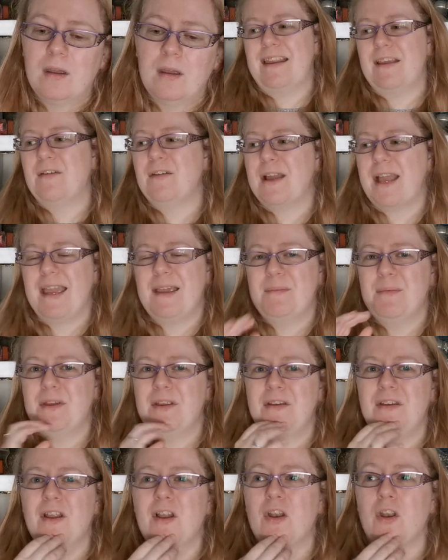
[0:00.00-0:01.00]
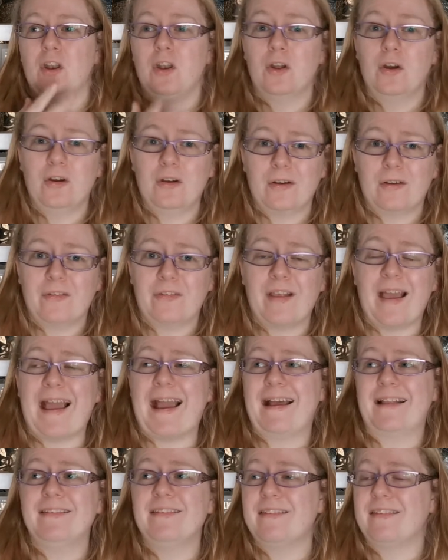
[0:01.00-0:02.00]
Neil Gaiman looks
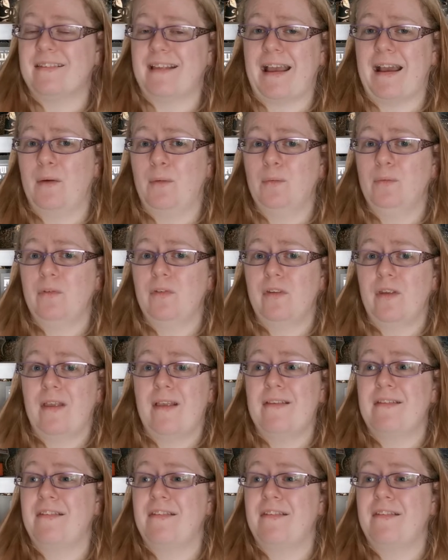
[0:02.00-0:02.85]
and sounds